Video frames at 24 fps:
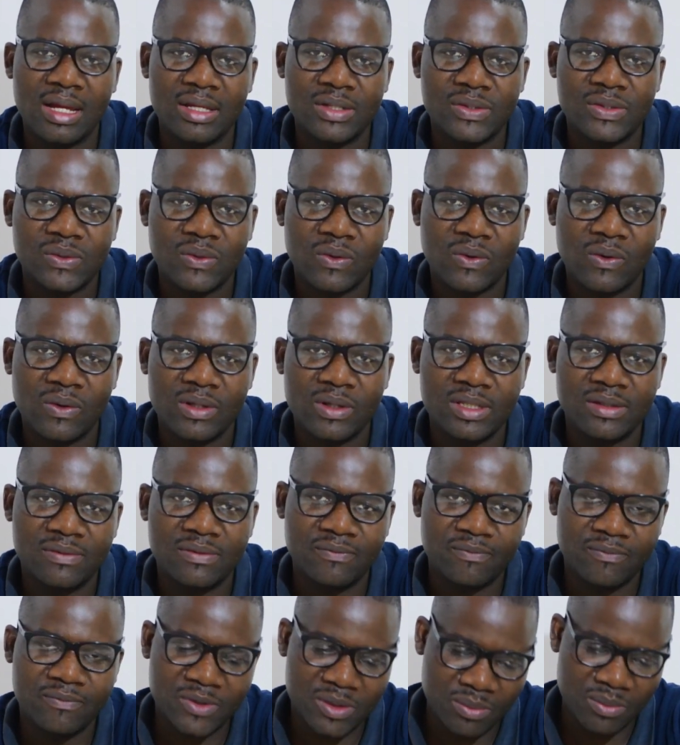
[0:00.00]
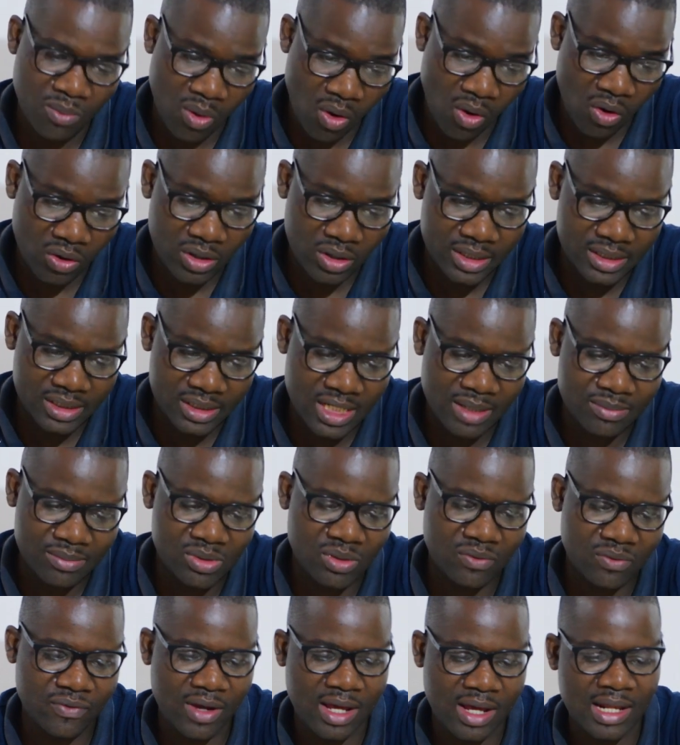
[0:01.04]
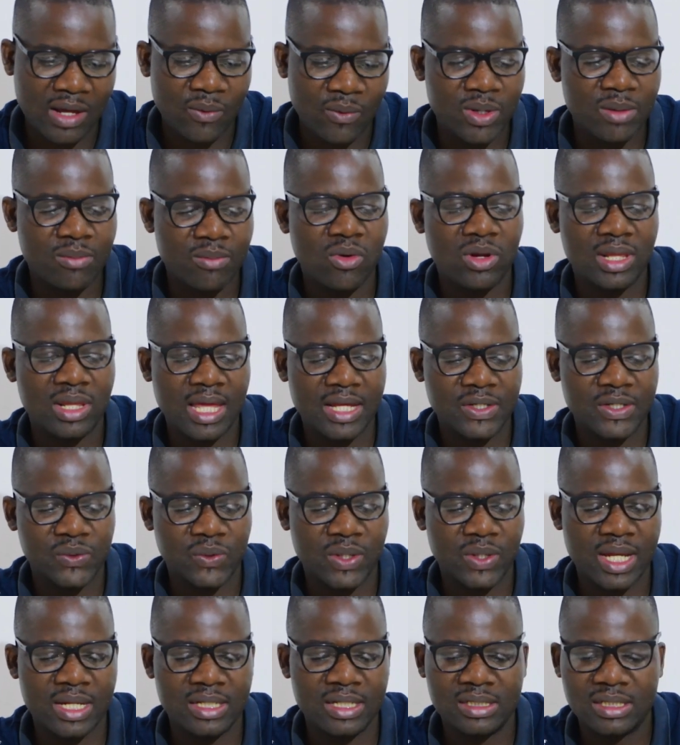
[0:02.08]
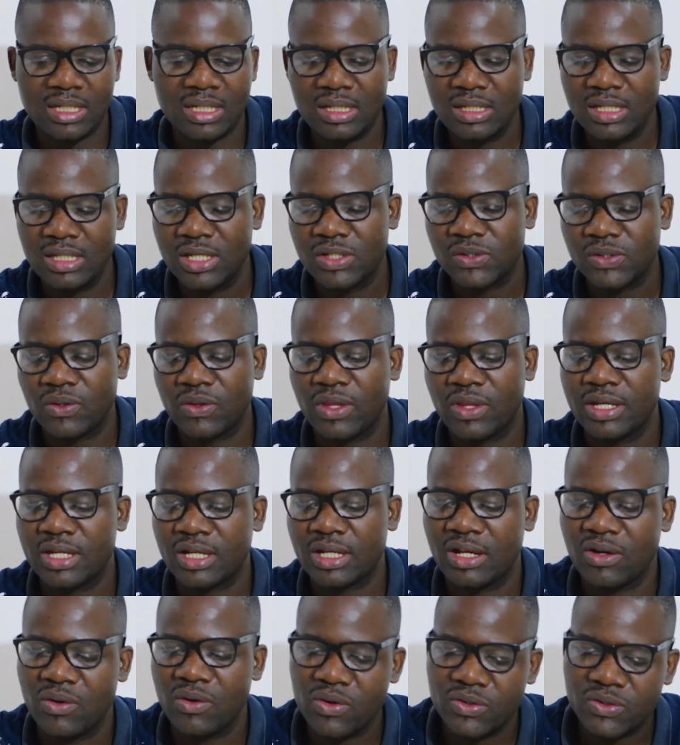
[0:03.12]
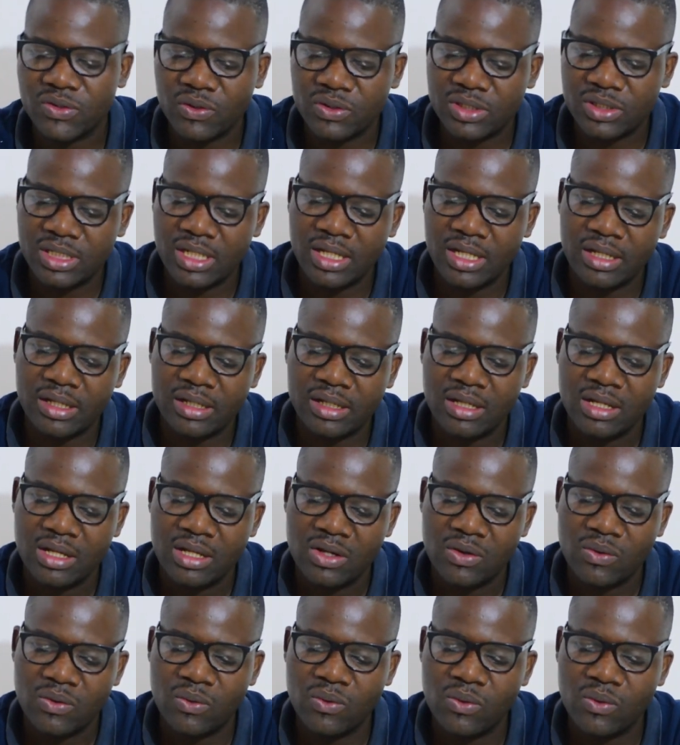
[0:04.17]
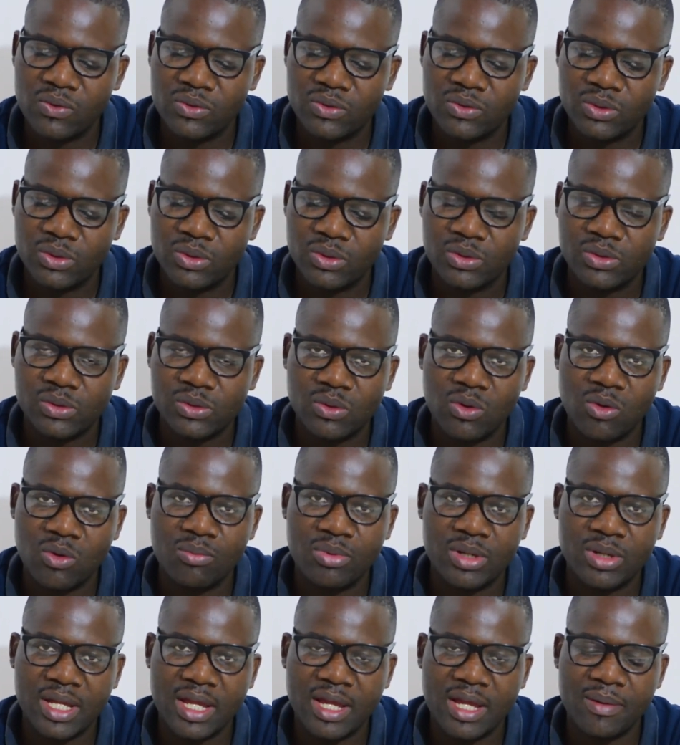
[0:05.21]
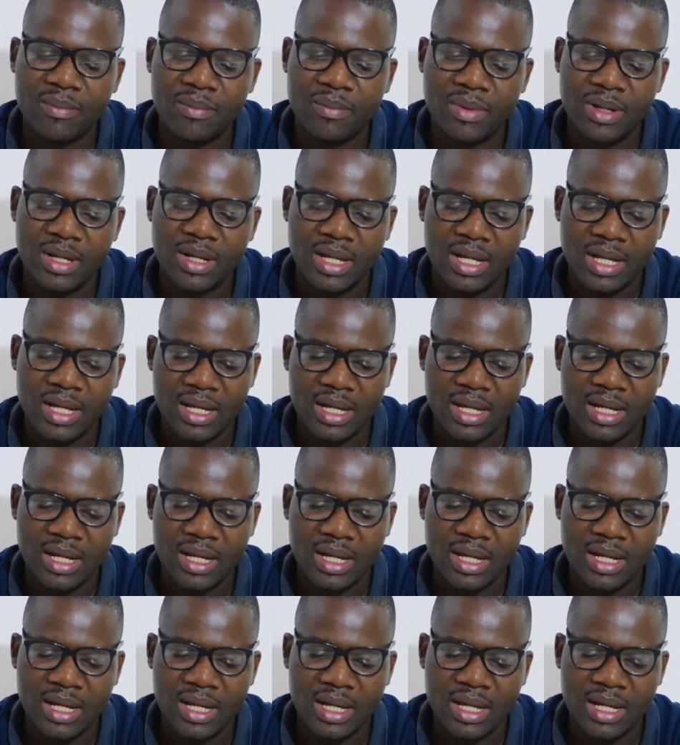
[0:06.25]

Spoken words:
so it's small in terms of allowing more light to enter, so that I can also take good scope cam.